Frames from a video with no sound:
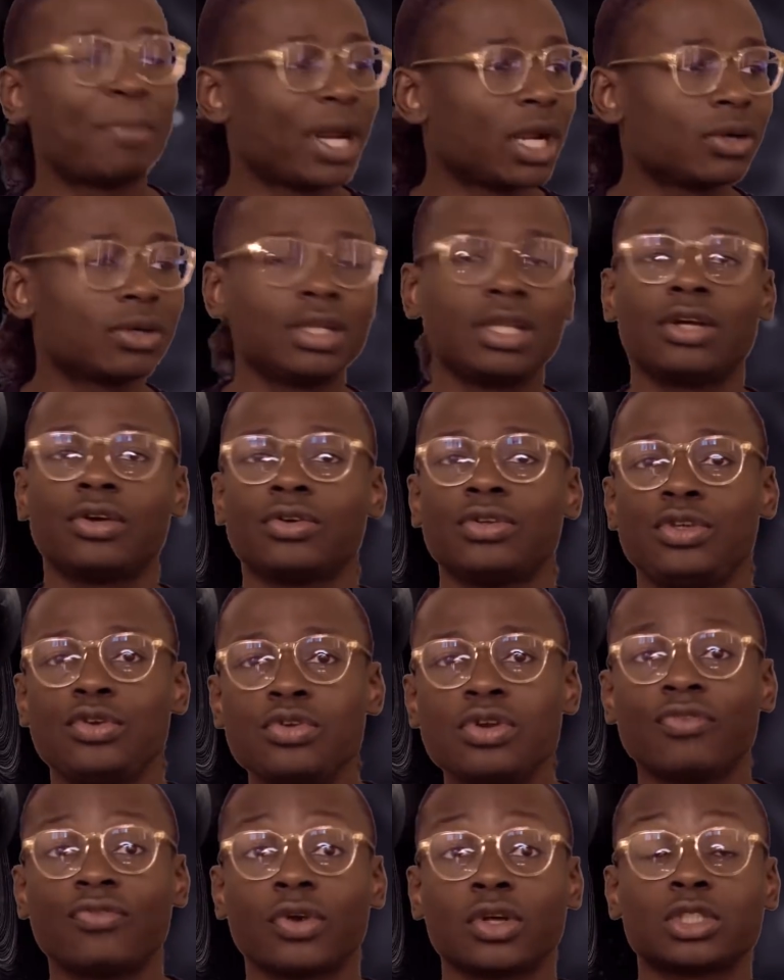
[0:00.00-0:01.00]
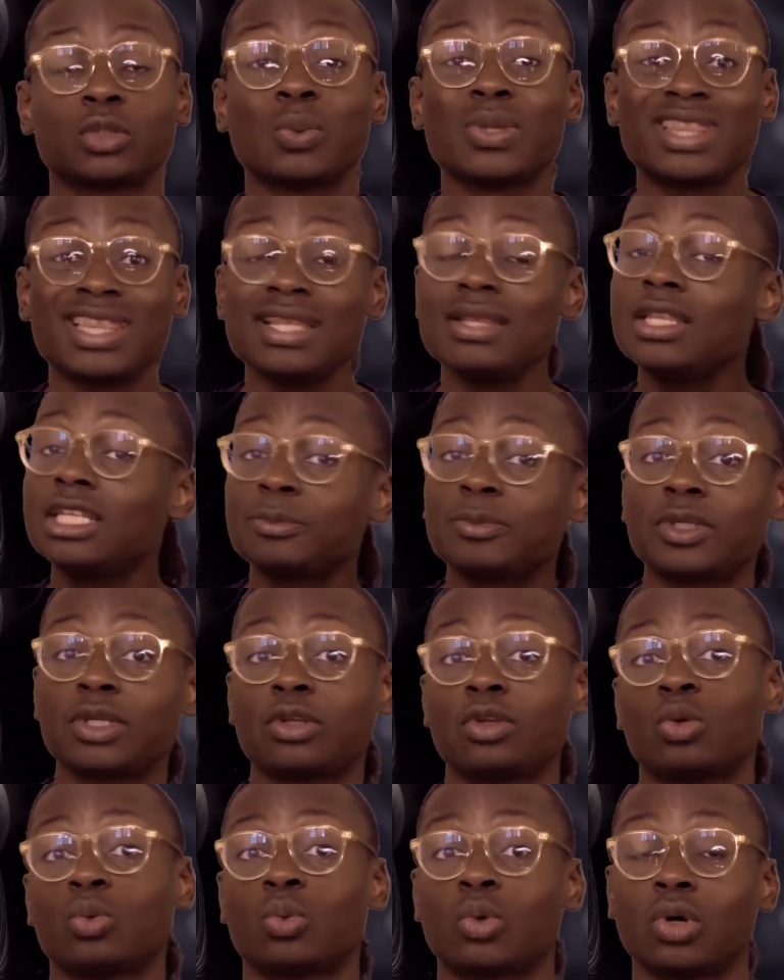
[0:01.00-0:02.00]
parallel universe within this
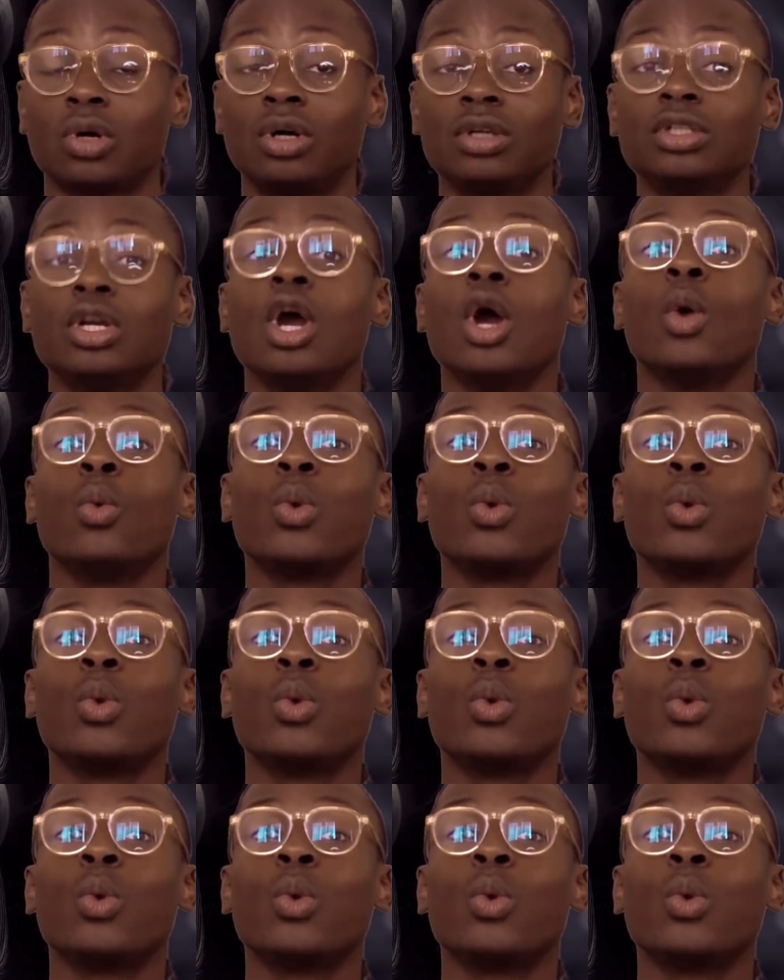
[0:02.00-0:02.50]
particular world